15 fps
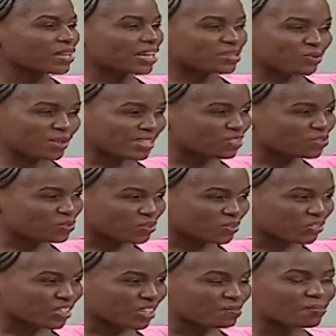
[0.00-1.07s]
that's when it took
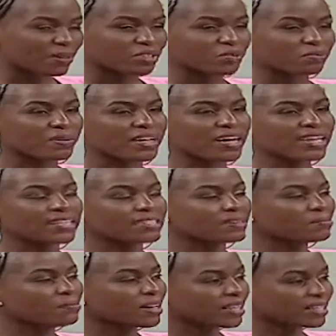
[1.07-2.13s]
shape, but you began as
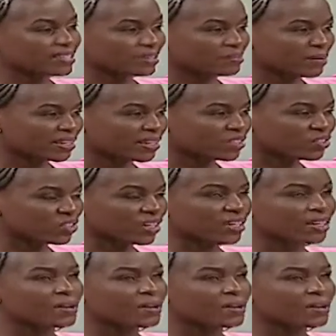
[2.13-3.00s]
a marketing manager.